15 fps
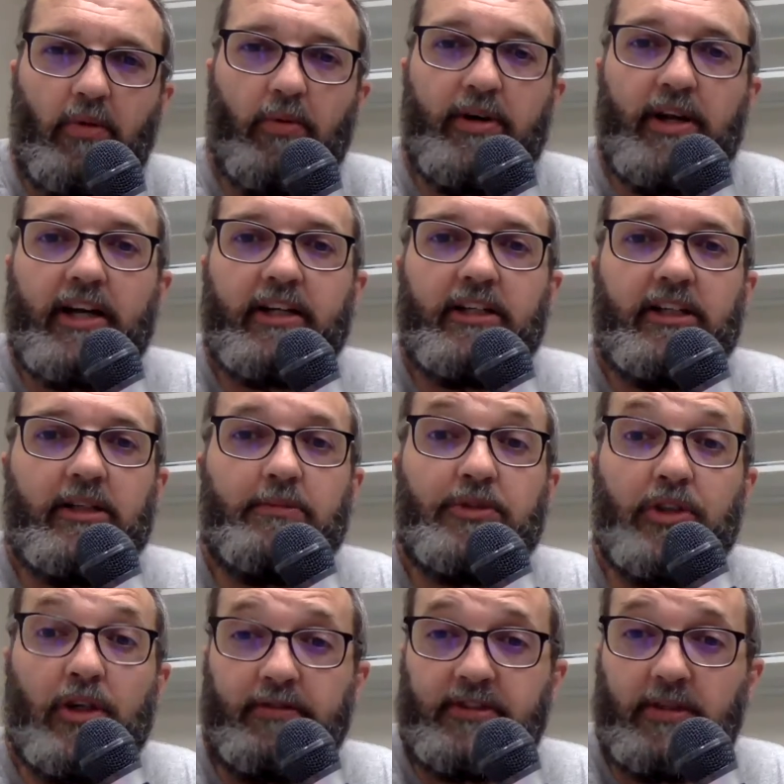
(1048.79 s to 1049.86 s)
but we're not going to
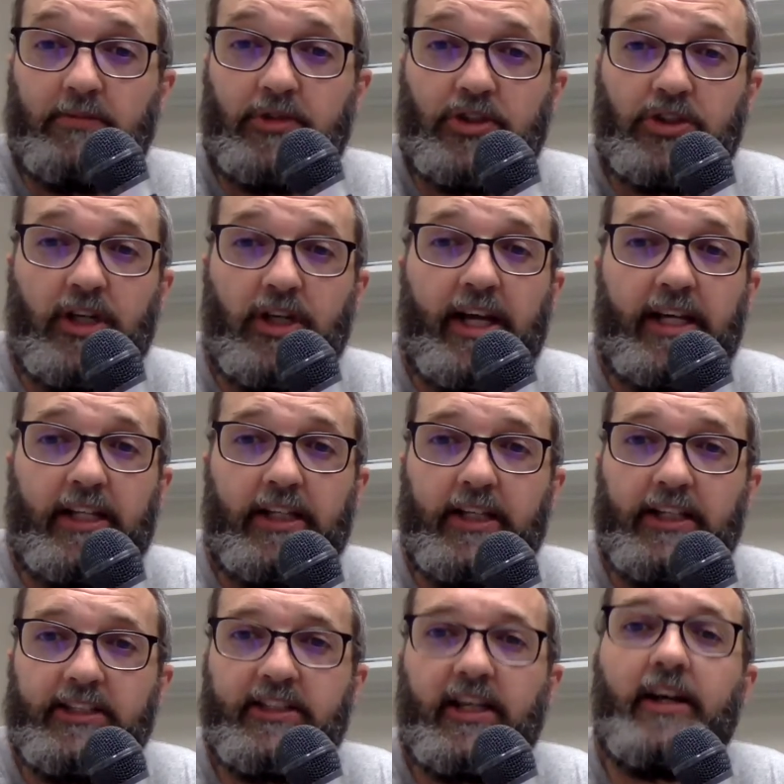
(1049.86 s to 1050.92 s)
observe some trend
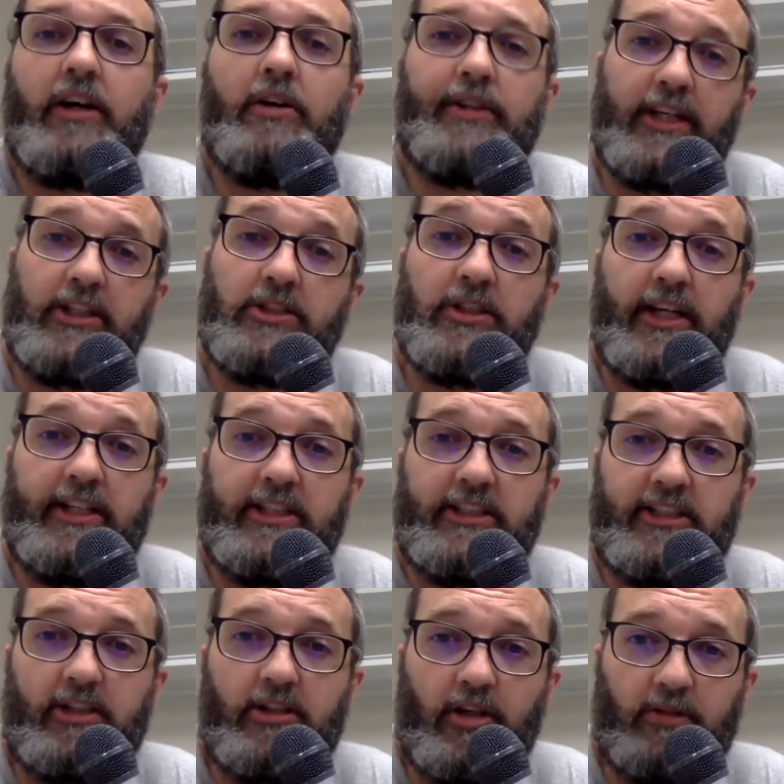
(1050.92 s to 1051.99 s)
and say, oh, that trend
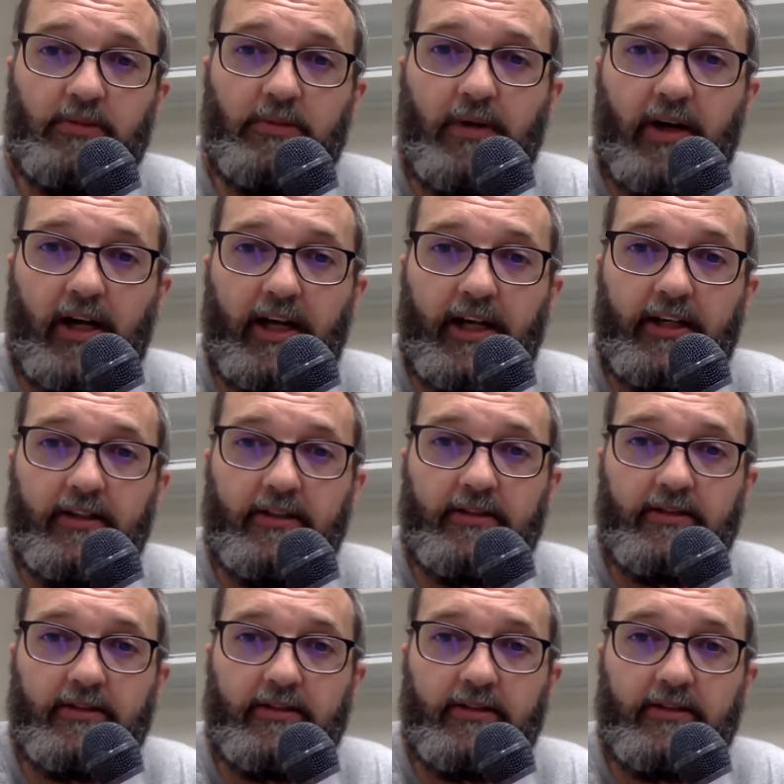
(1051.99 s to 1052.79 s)
is determined by